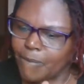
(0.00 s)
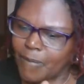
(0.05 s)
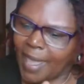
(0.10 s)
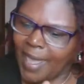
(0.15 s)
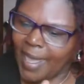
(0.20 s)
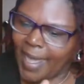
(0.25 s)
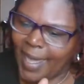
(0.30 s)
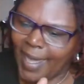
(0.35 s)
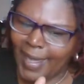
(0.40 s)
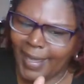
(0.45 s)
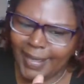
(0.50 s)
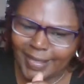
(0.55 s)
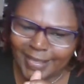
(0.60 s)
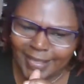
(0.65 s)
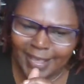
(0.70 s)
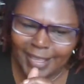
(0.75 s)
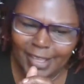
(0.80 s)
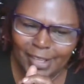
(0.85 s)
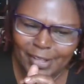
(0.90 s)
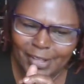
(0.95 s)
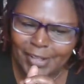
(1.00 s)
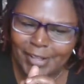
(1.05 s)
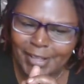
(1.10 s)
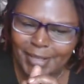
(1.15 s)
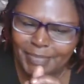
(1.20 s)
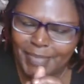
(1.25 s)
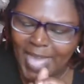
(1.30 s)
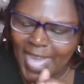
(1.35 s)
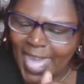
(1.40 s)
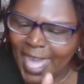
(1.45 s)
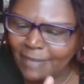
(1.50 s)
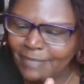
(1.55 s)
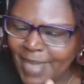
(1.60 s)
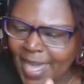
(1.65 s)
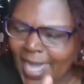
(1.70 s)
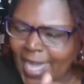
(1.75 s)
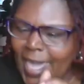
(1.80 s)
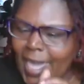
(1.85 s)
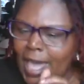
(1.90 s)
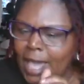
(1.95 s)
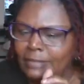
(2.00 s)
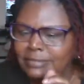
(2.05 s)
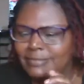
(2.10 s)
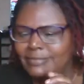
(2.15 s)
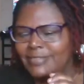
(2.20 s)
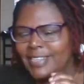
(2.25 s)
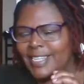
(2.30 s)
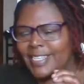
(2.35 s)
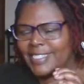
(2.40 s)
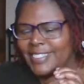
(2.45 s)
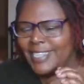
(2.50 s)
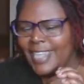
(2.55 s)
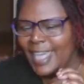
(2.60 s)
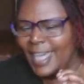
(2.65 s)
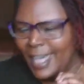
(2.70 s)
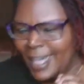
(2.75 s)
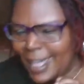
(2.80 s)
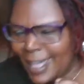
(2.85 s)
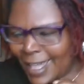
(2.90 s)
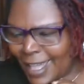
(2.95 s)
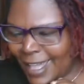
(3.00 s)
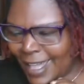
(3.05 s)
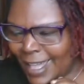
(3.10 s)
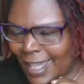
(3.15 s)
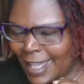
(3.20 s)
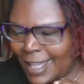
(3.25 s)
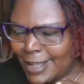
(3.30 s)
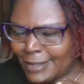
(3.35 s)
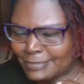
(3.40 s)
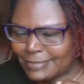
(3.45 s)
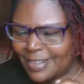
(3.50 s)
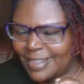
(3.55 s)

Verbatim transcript: Hey, Q, Mel, what's up?